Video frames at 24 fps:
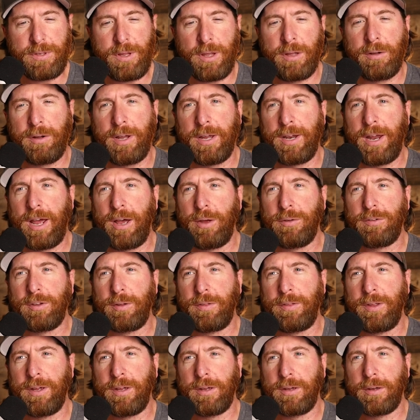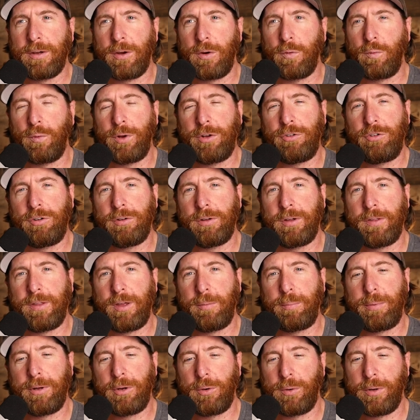Lighthouse, I think originally they
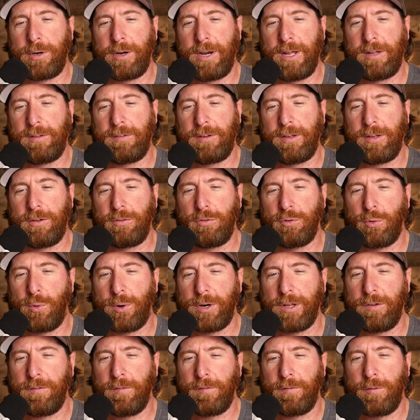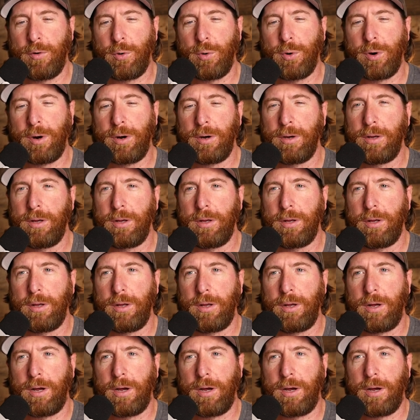built one in 1824.
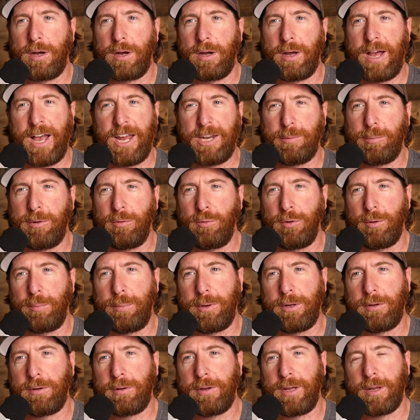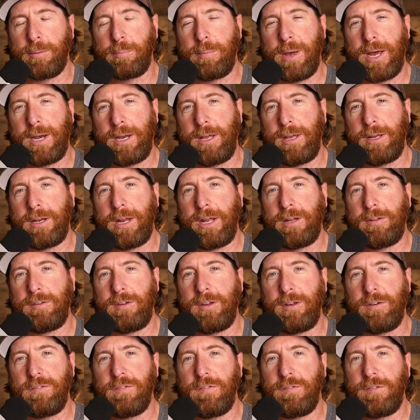Had to be rebuilt like many in
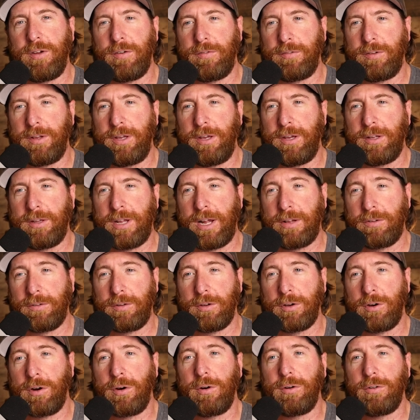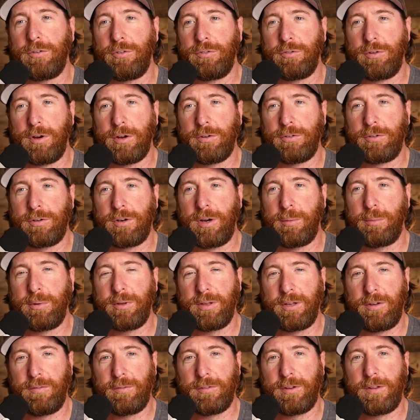1850, and that's the current structure, I
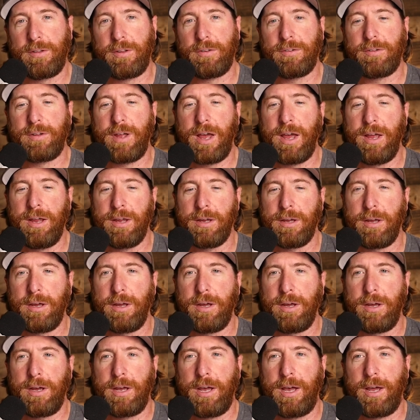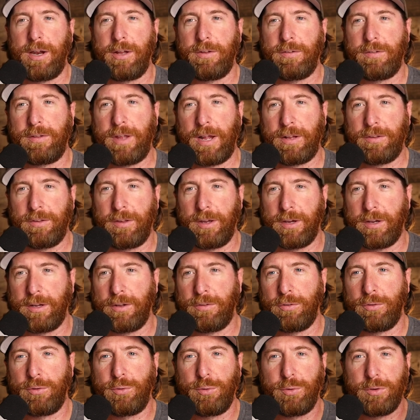believe, to this day. And
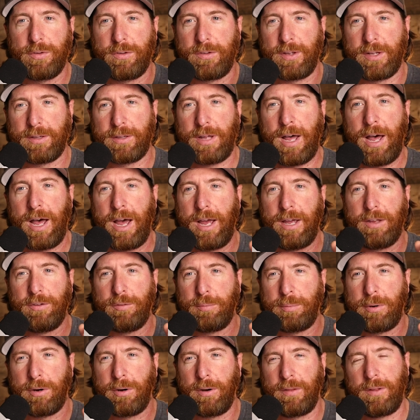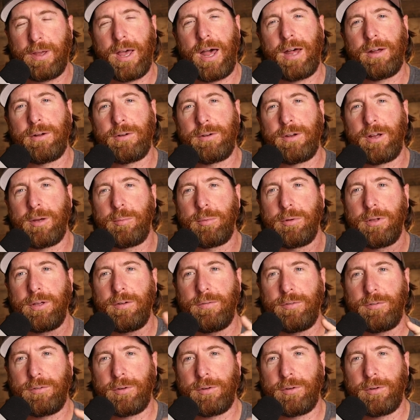it's cool. It's like the highest part of the island, I believe.